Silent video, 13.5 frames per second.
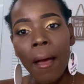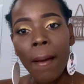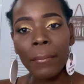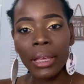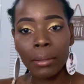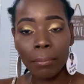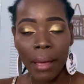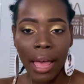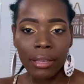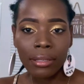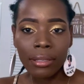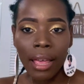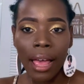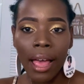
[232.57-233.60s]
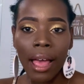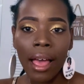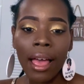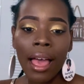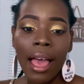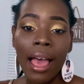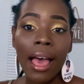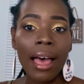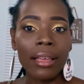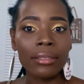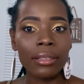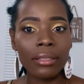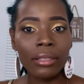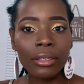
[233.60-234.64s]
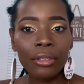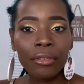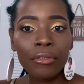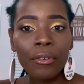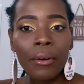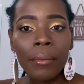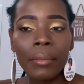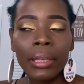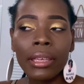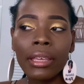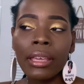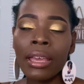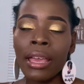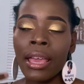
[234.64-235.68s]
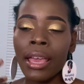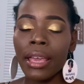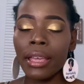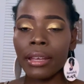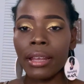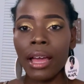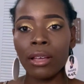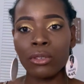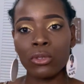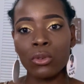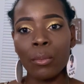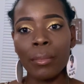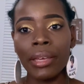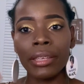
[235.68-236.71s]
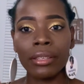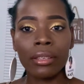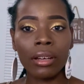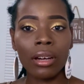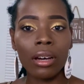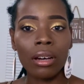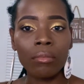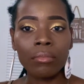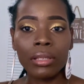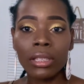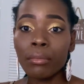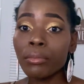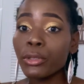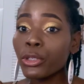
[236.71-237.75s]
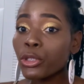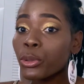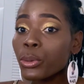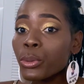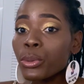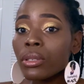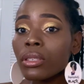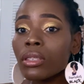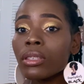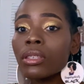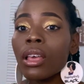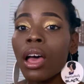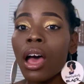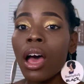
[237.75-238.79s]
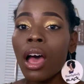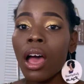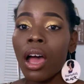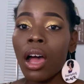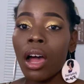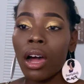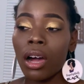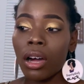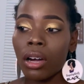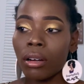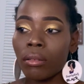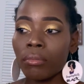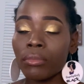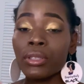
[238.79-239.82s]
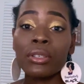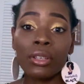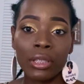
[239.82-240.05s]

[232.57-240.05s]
make pasta as a dinner for me, and I also make um some juice, um a